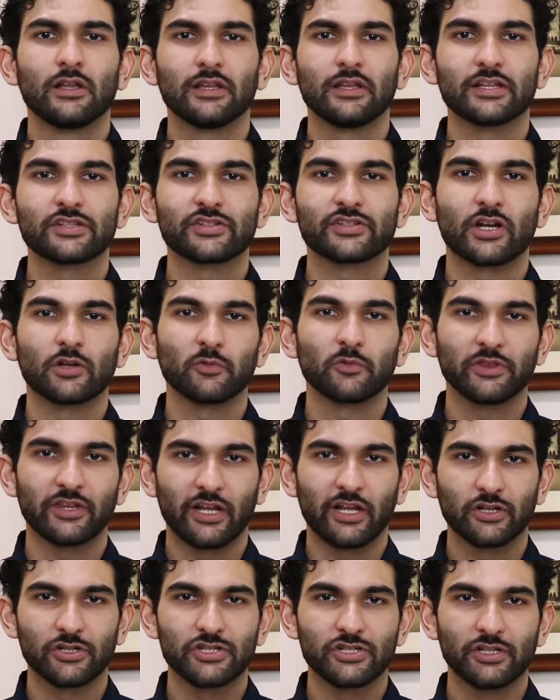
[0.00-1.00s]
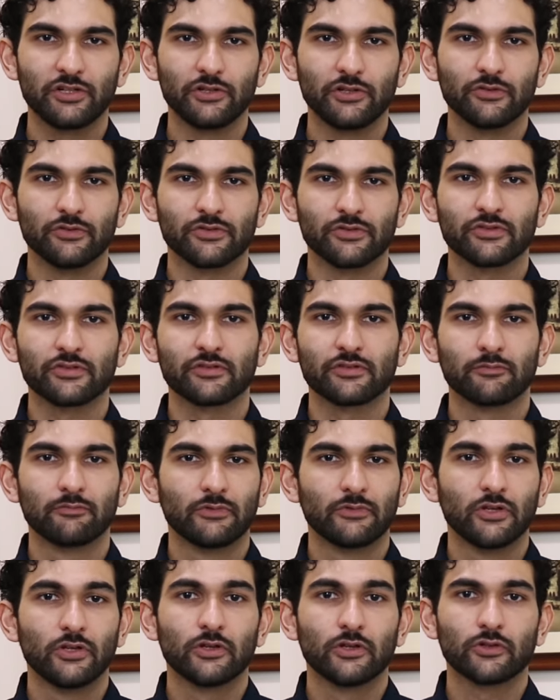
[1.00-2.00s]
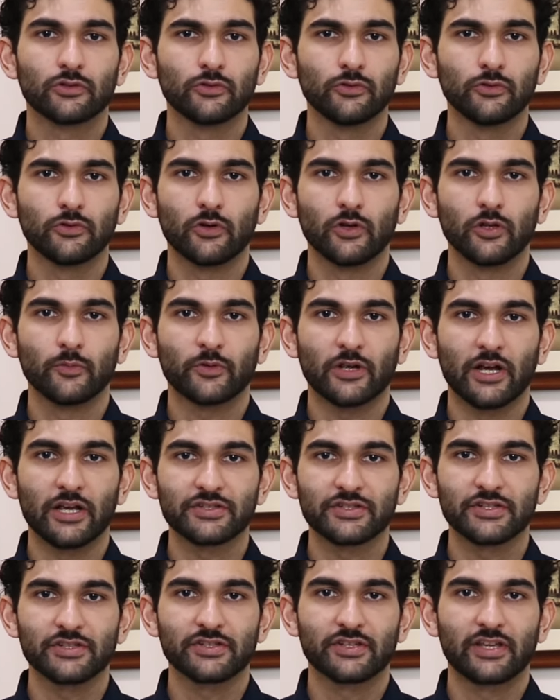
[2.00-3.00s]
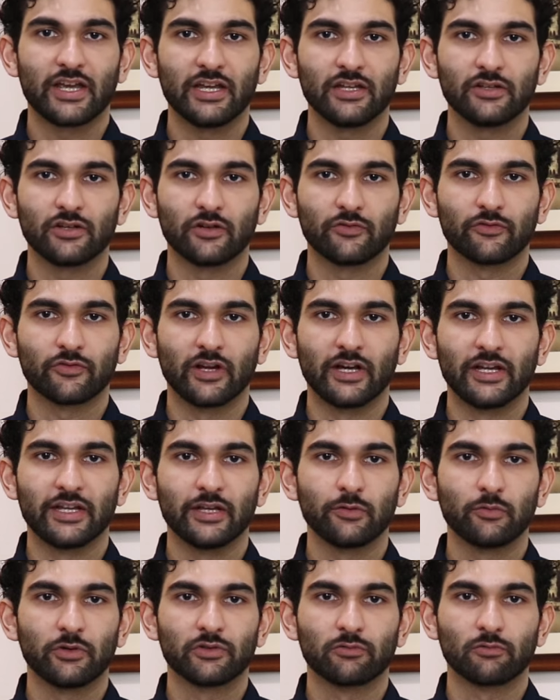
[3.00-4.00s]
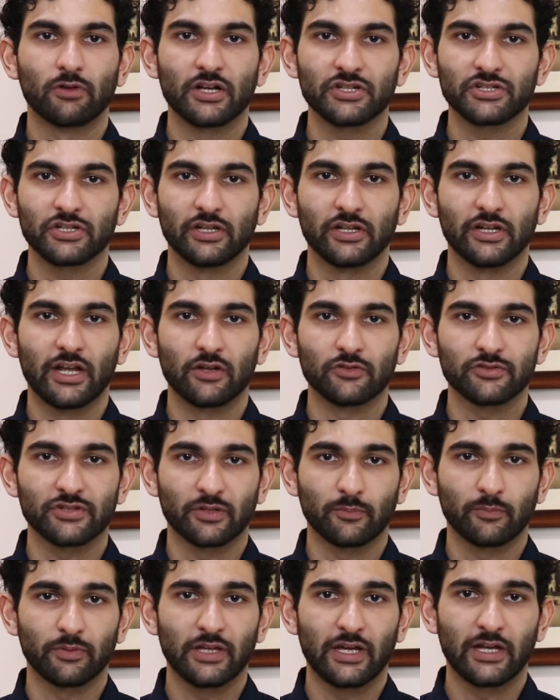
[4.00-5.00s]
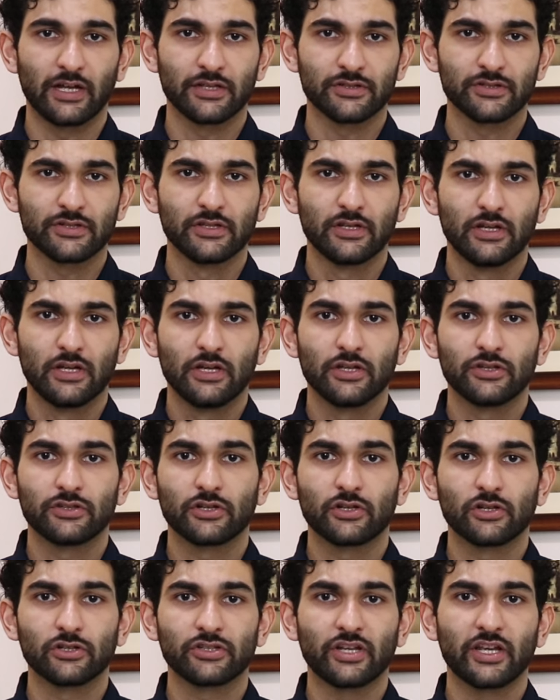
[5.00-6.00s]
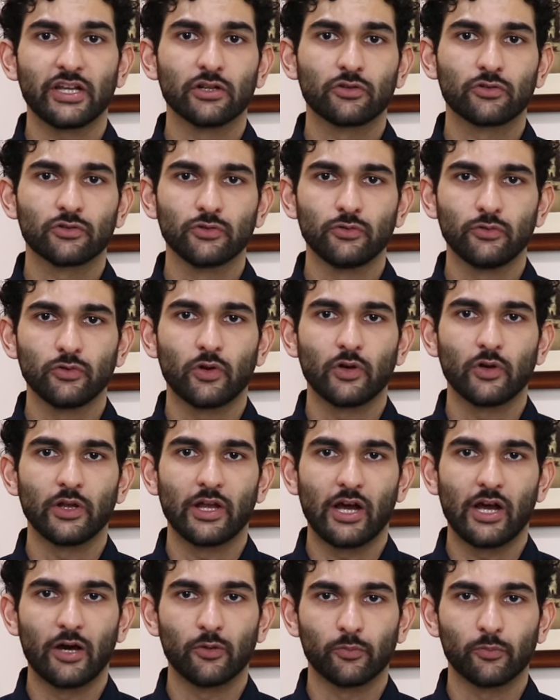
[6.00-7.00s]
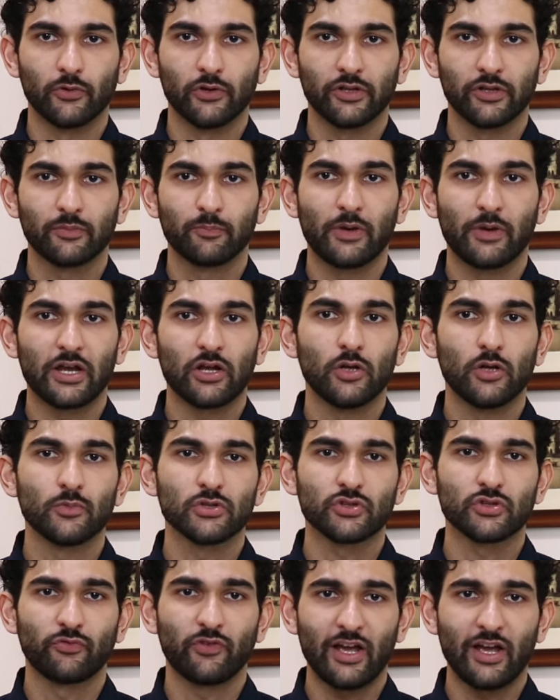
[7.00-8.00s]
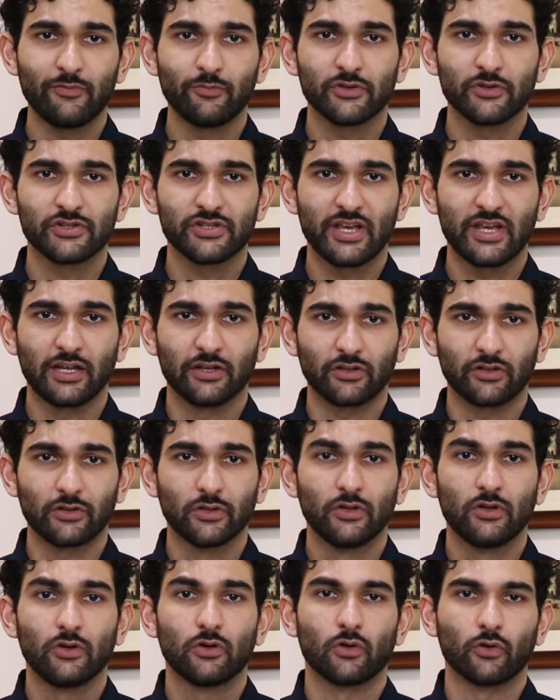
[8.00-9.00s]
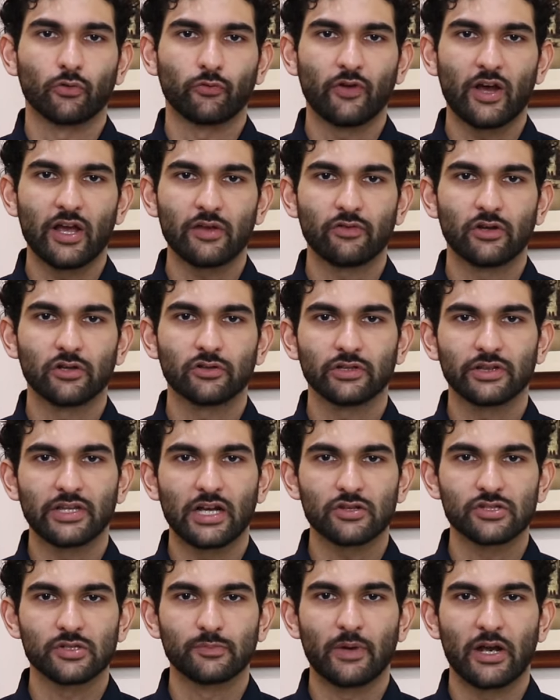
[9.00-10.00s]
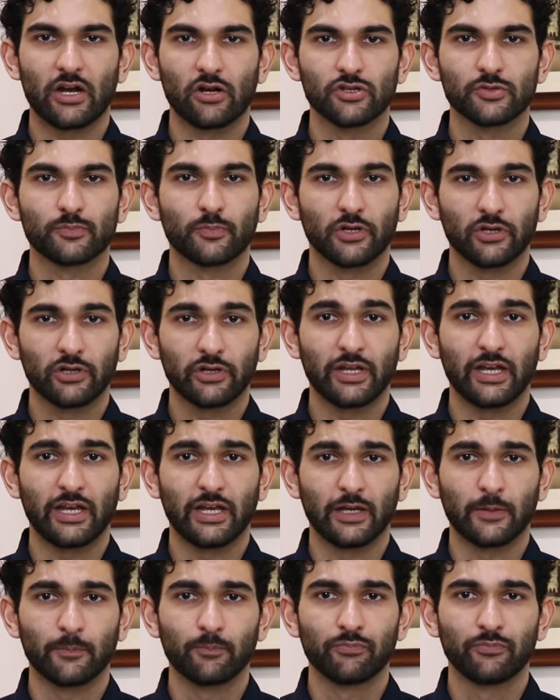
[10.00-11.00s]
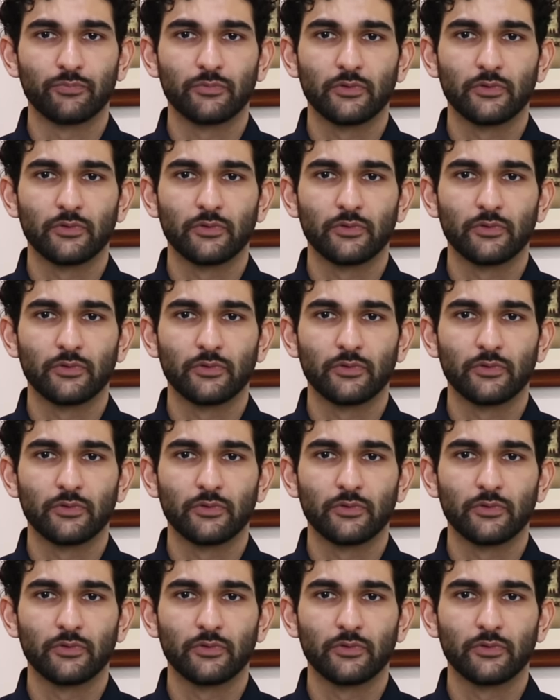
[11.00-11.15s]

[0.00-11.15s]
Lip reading: Let's start with energy news. Crude oil prices gained on Friday with Russia announcing plans to curtail crude oil output by almost 5% or 500,000 barrels per day